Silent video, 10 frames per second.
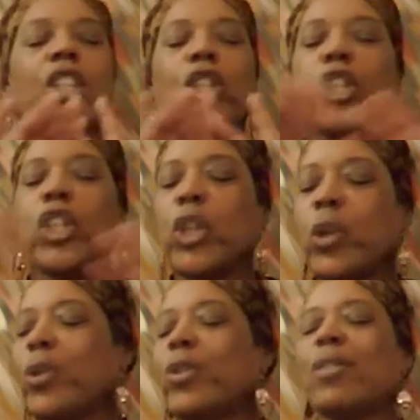
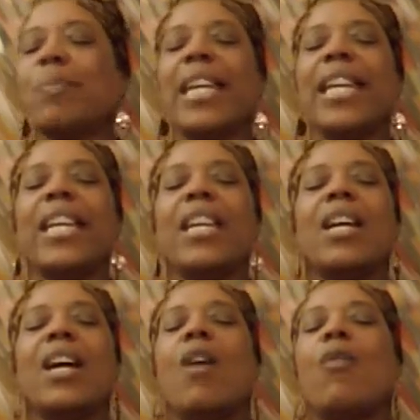use me
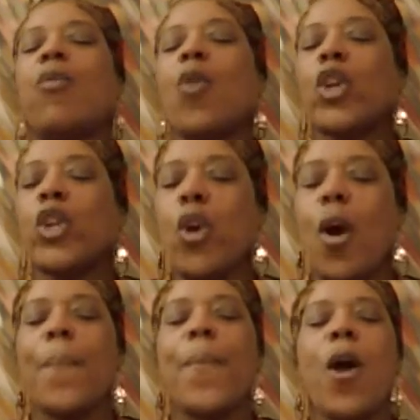for
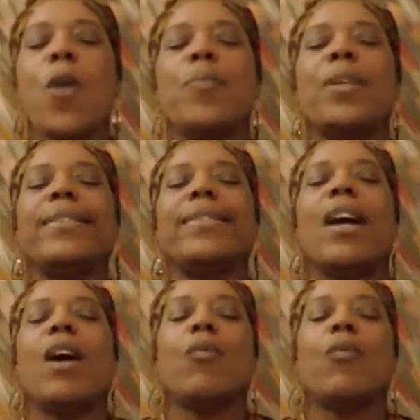your purpose,